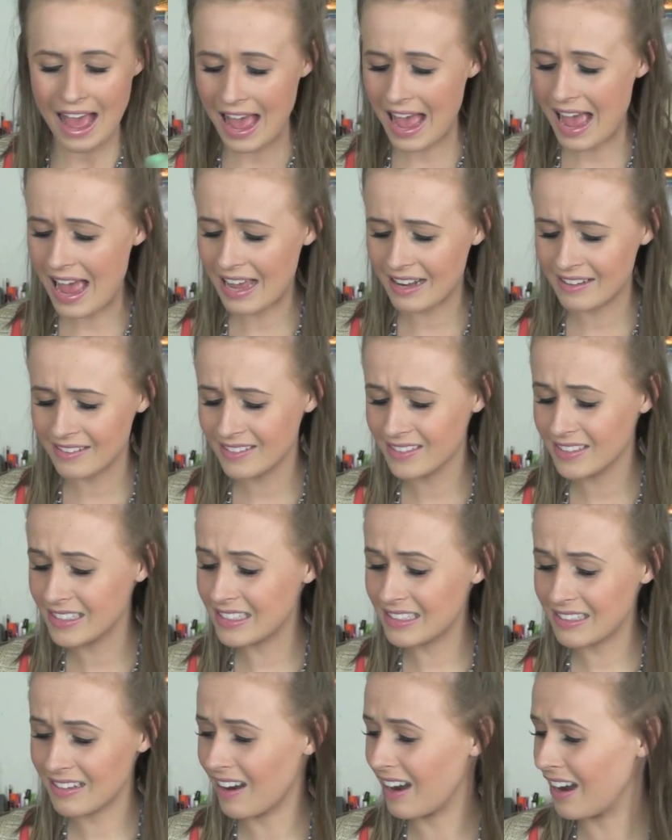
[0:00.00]

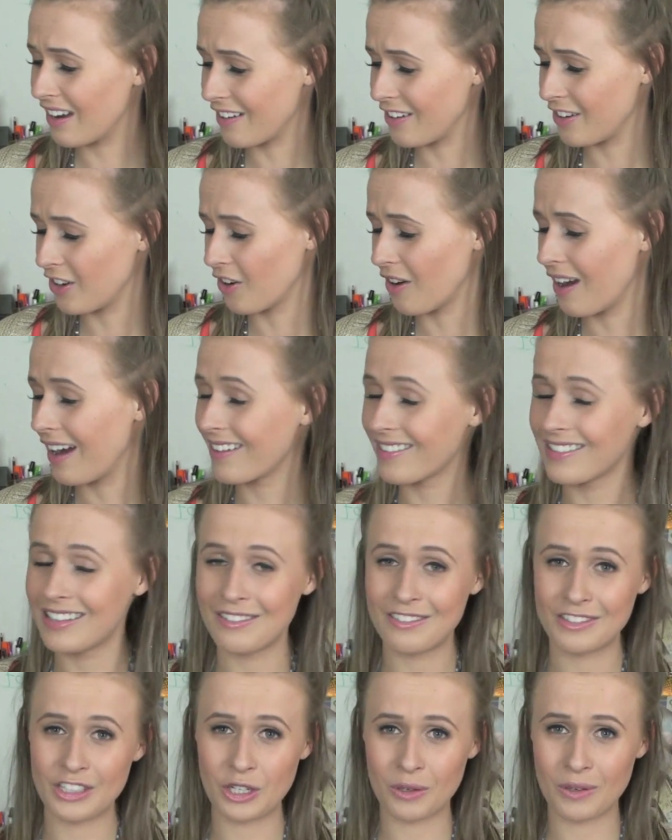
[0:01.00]
And I don't know, I don't
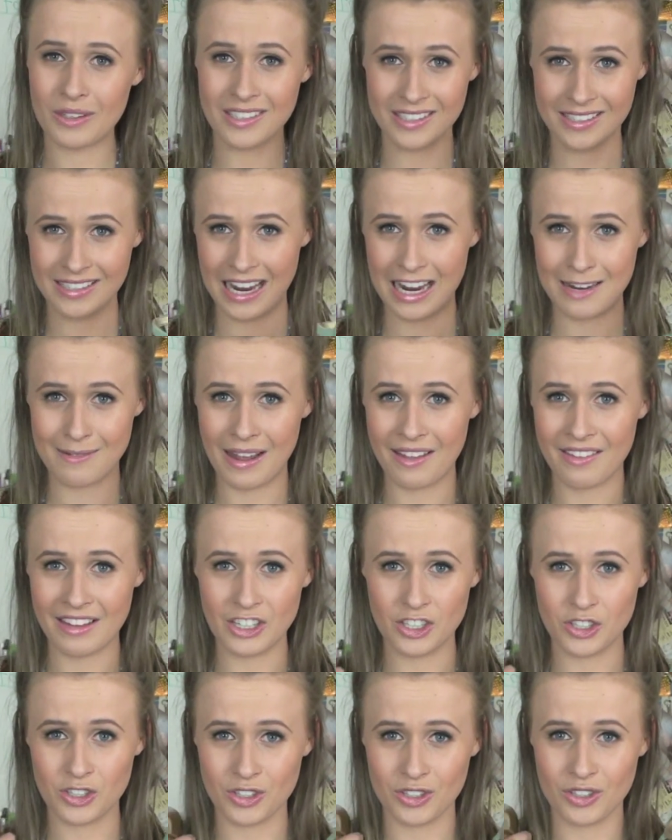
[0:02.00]
even know what to say about
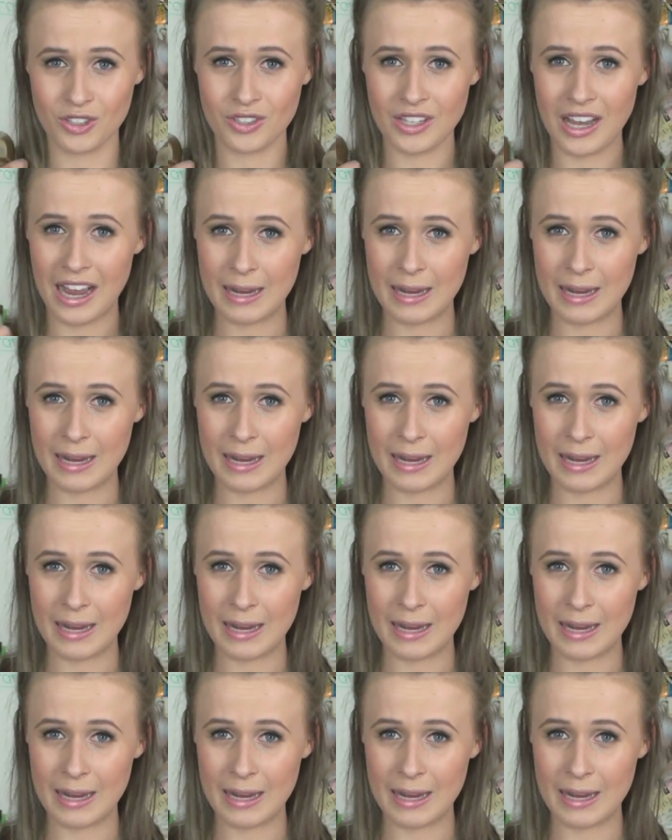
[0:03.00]
these shoes.